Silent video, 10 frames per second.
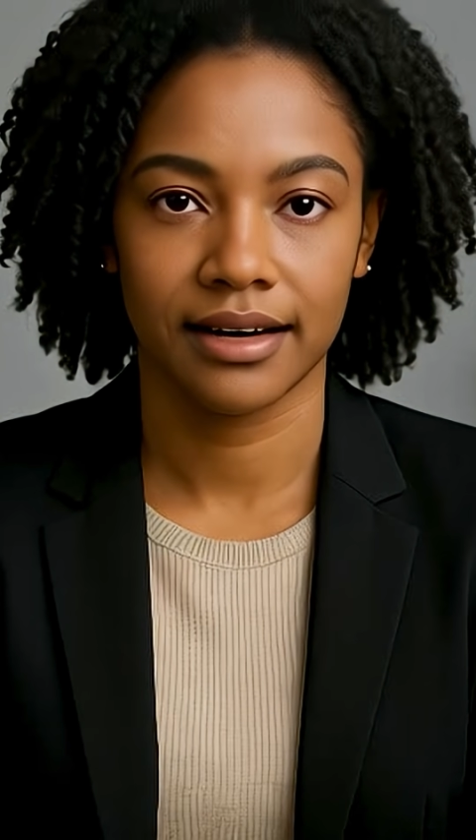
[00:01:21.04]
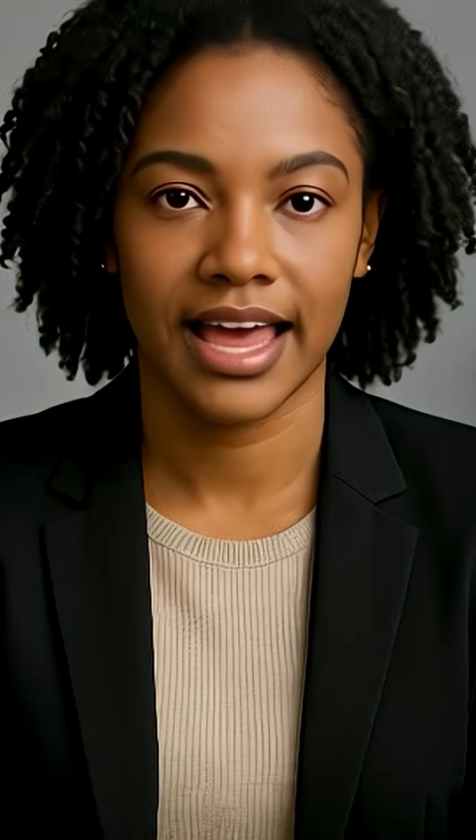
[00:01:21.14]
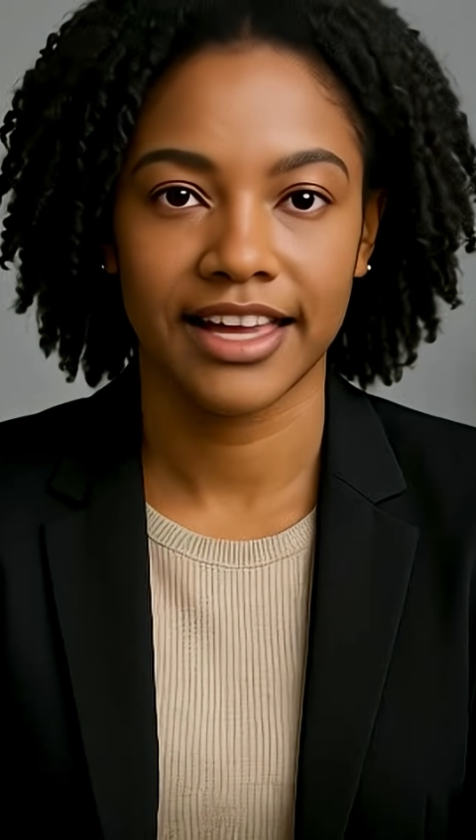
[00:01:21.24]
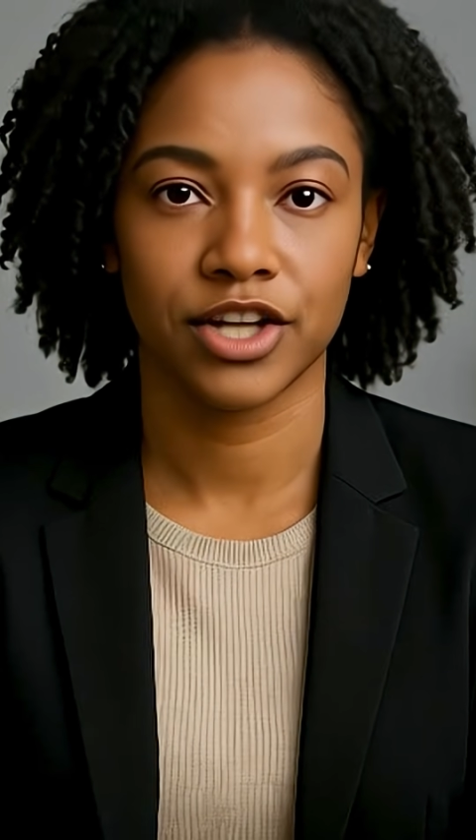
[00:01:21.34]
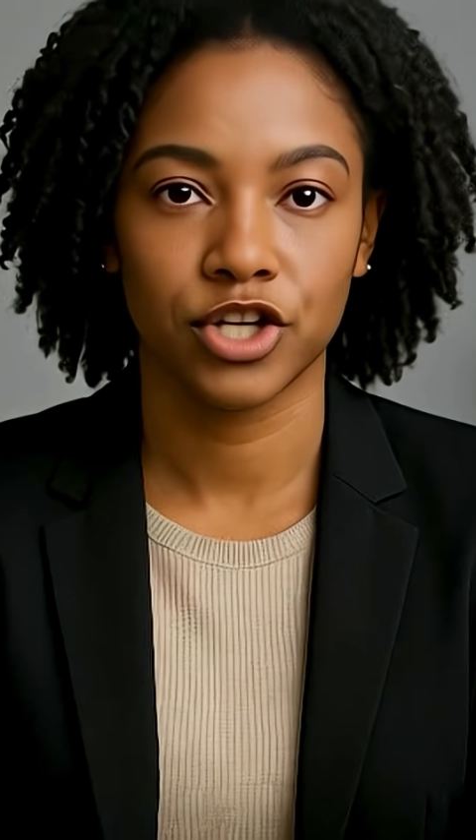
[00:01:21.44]

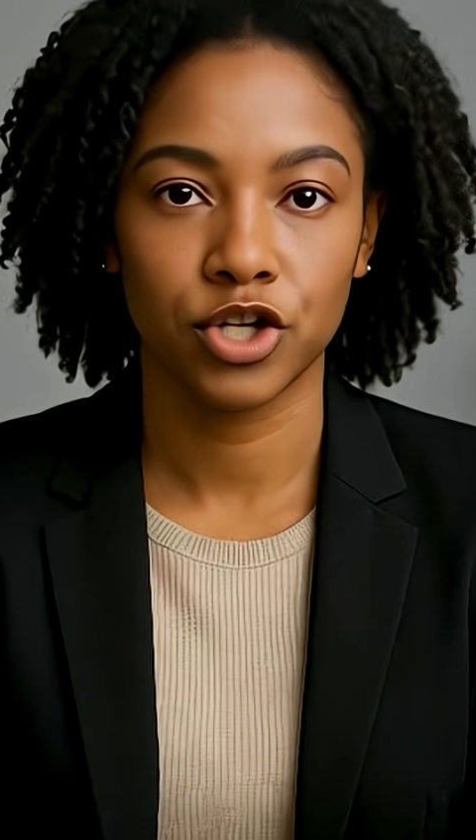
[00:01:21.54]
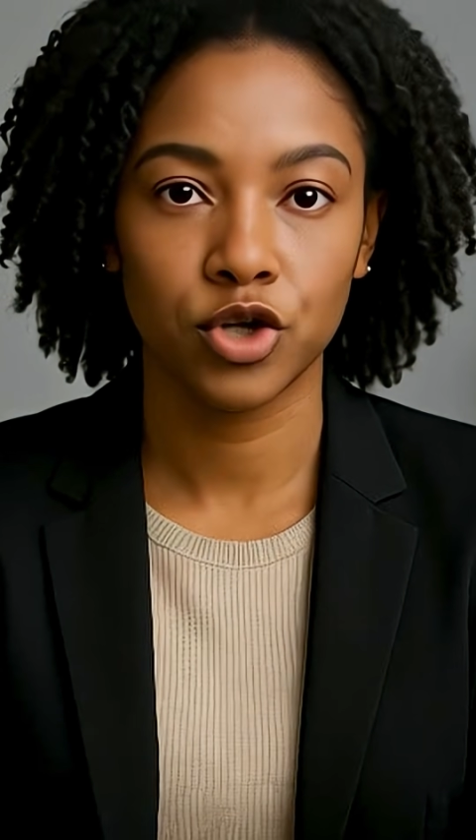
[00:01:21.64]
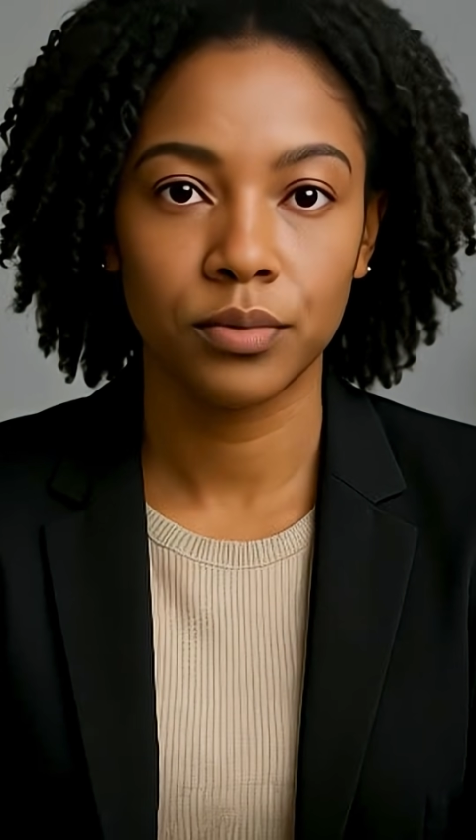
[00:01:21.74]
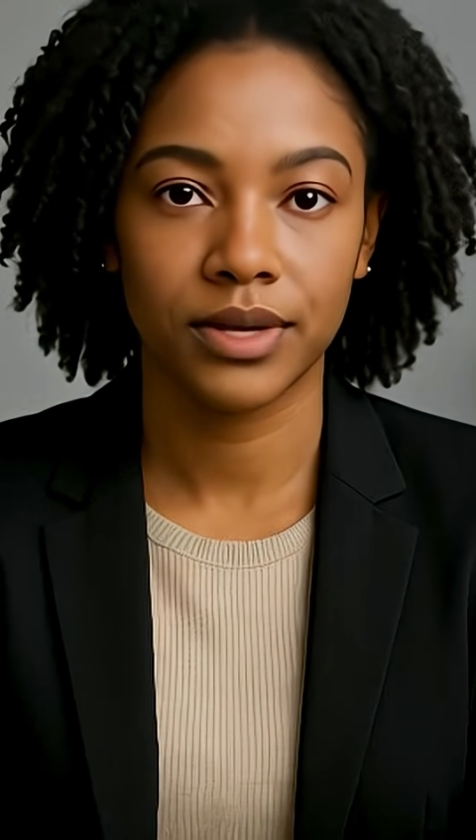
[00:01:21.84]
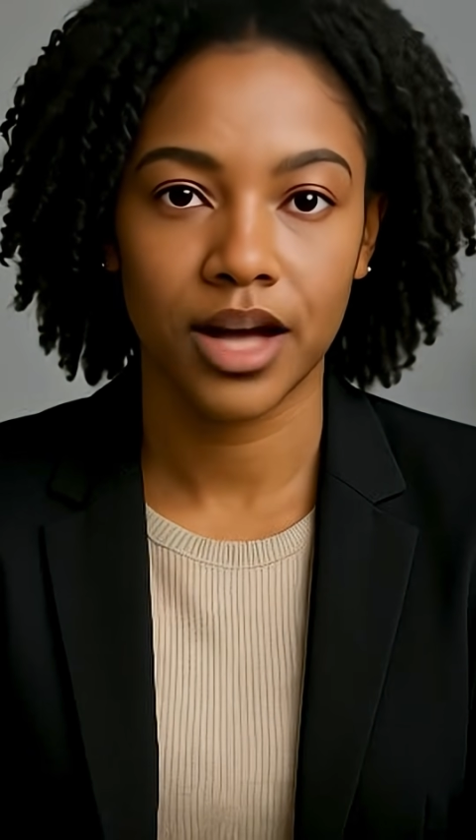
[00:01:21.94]
and a
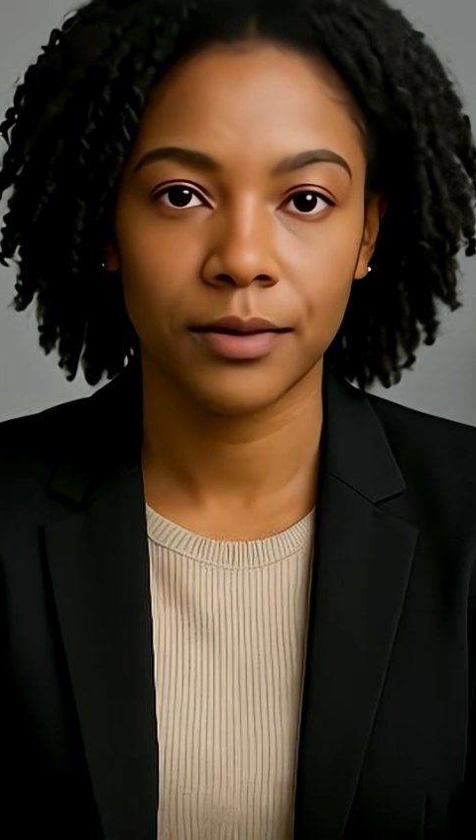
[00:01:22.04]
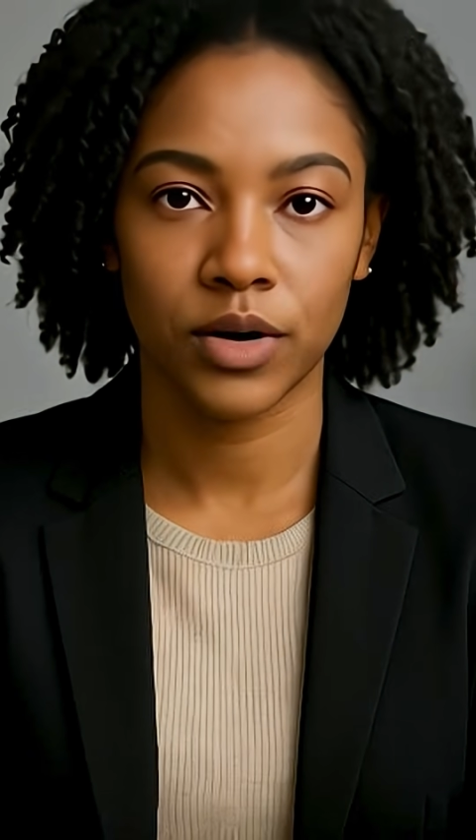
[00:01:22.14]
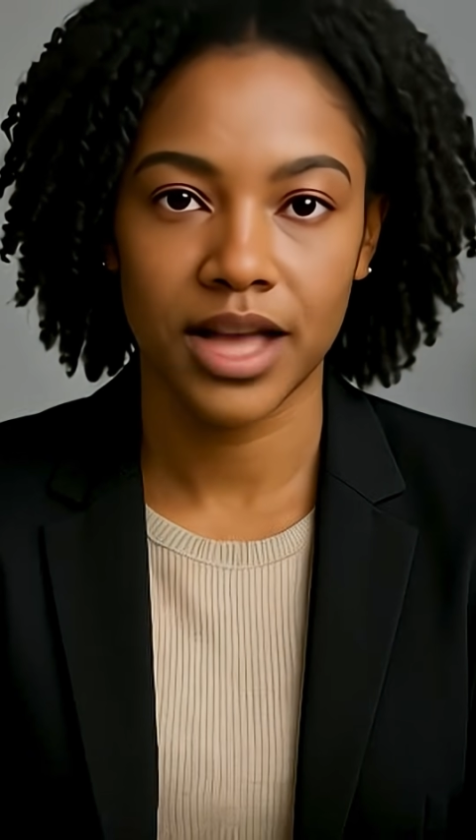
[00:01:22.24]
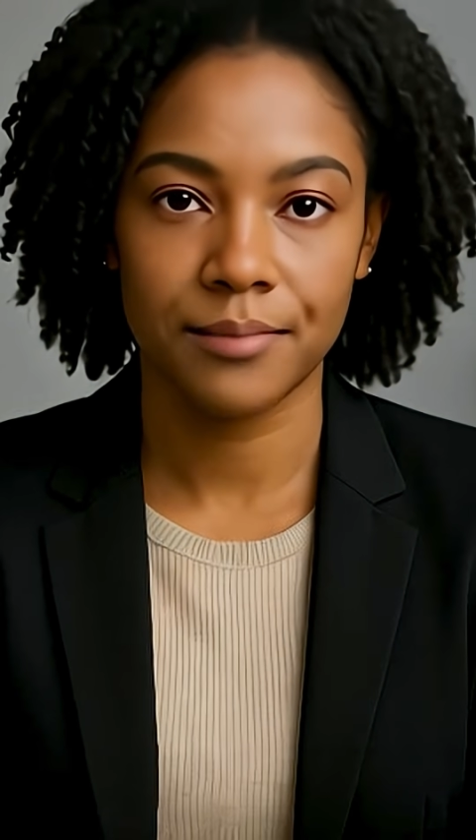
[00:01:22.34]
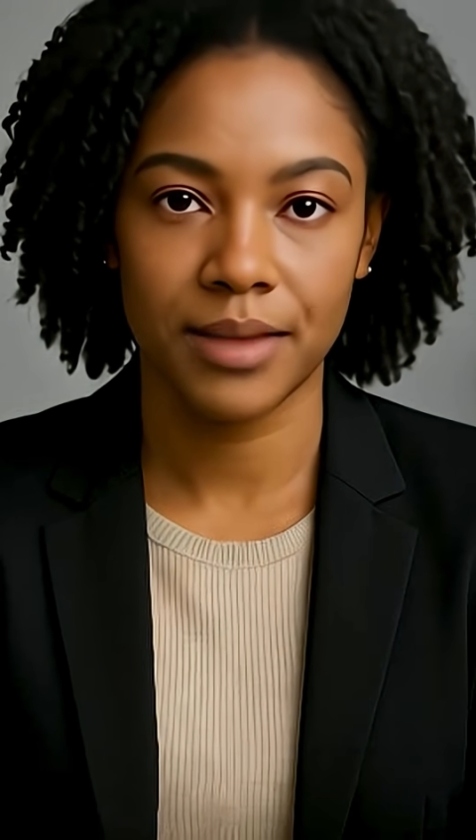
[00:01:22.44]
new
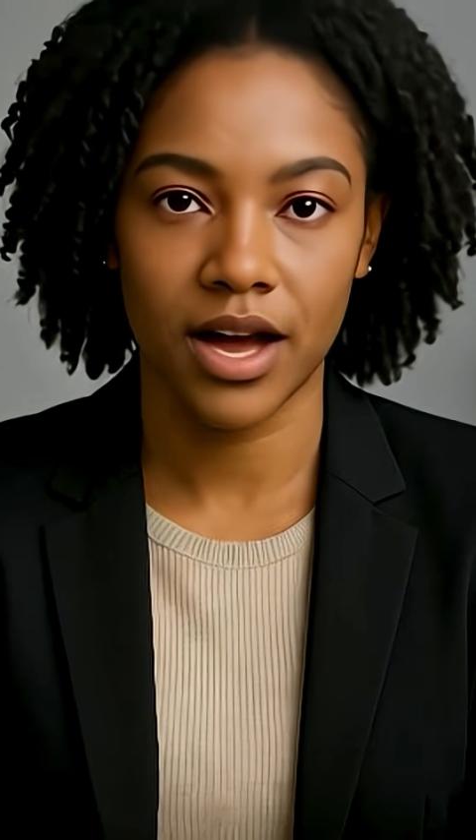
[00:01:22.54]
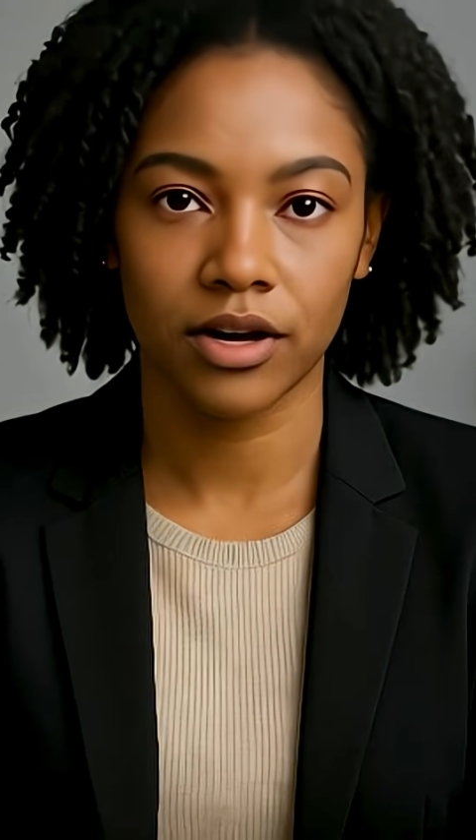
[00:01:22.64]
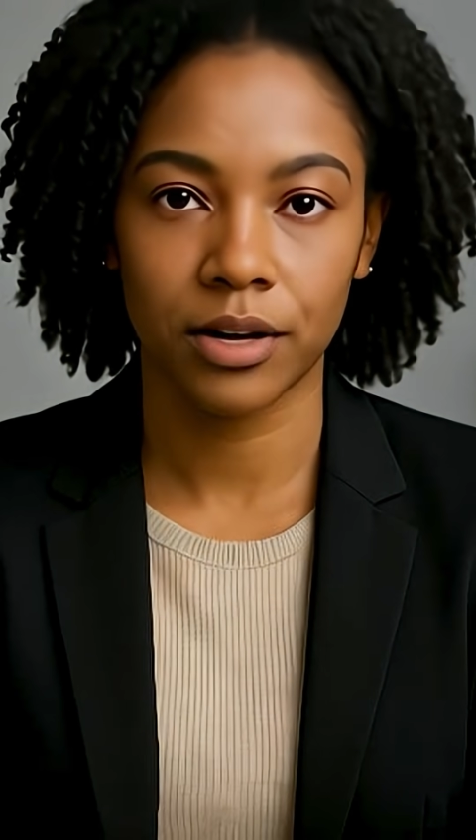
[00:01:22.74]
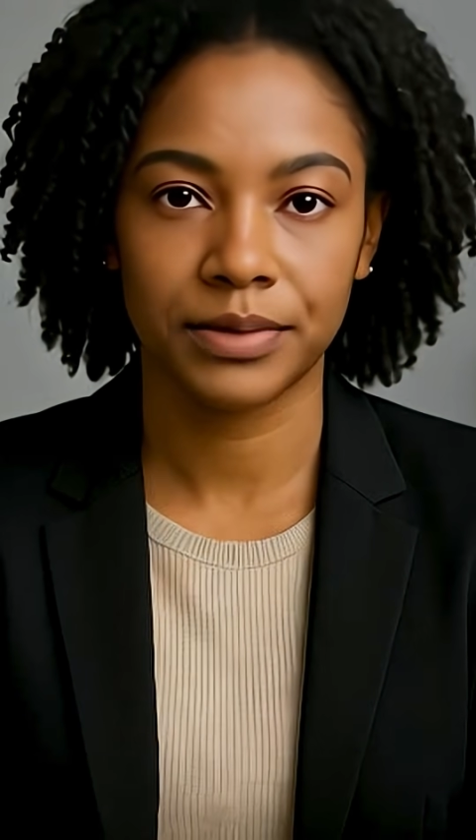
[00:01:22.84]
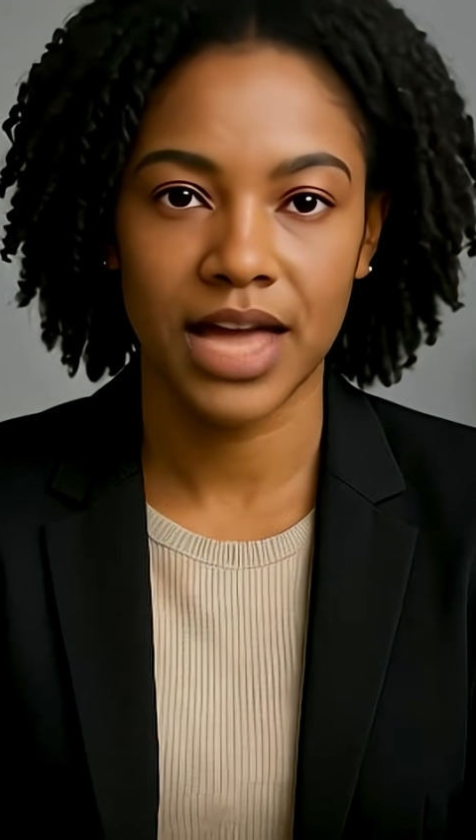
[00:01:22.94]
blood-brain
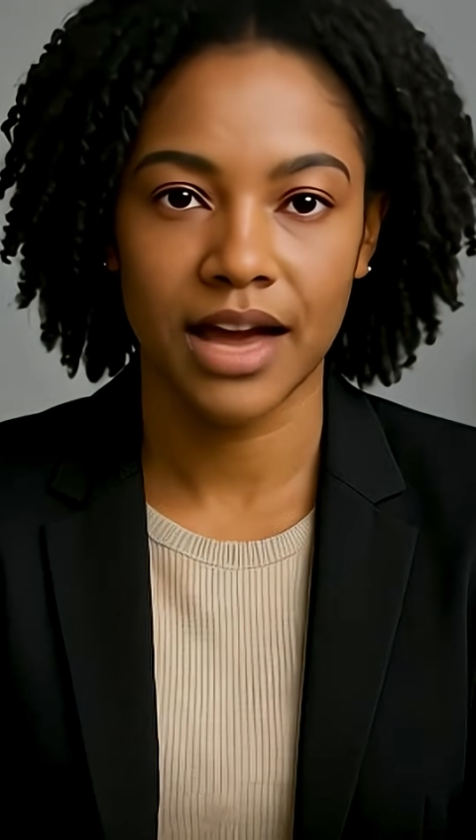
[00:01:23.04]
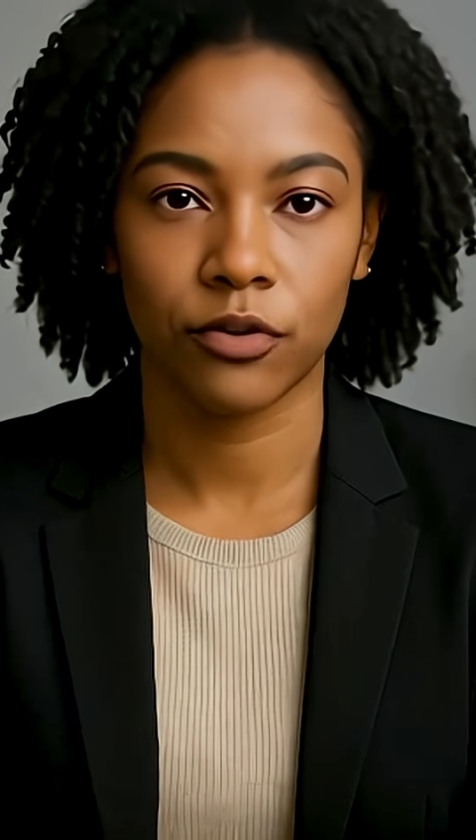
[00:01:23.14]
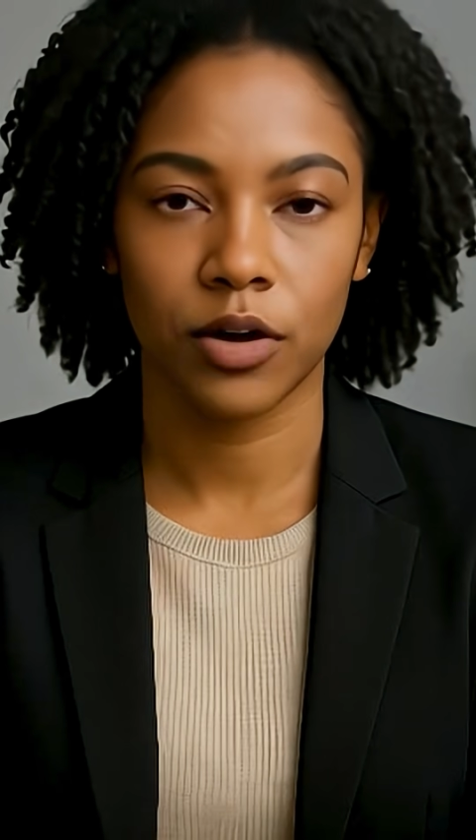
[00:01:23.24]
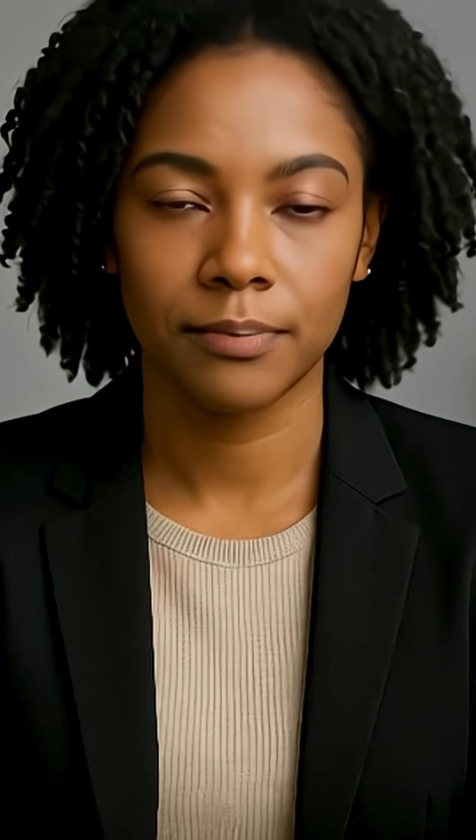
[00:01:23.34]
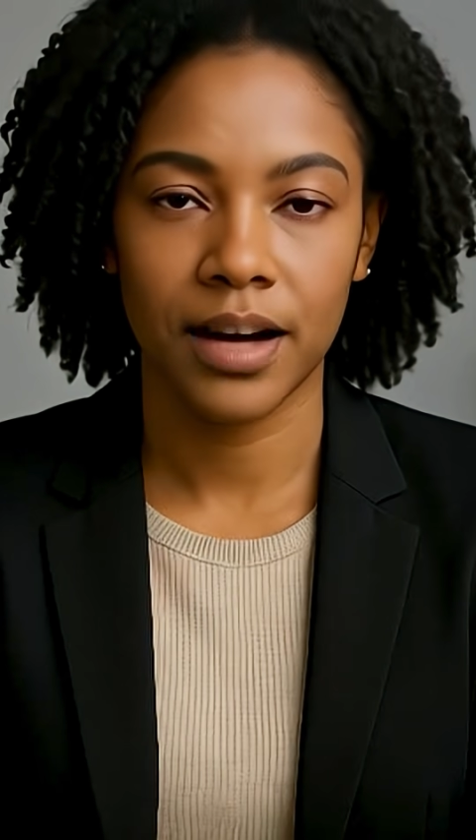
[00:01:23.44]
barrier
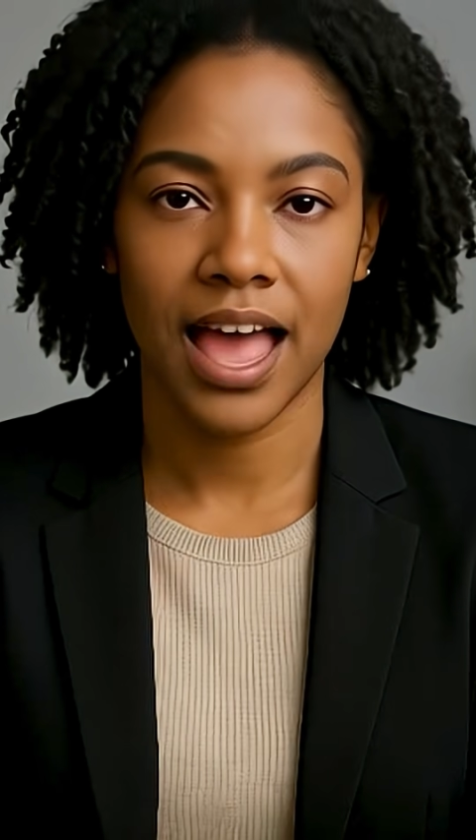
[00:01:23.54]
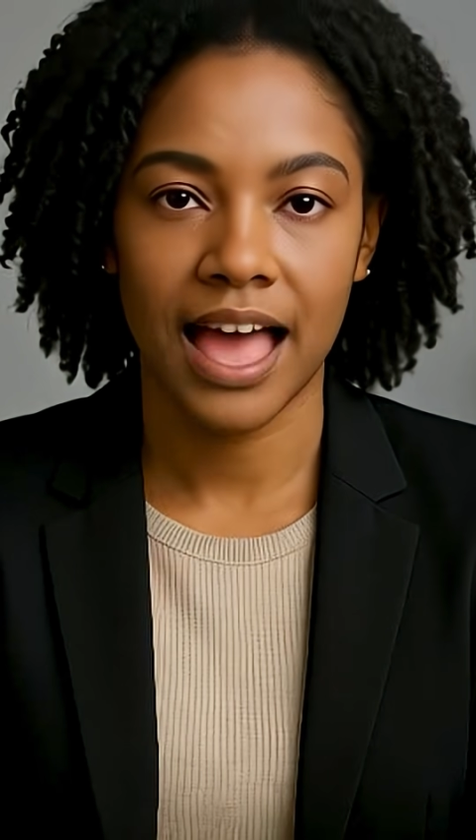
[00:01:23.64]
platform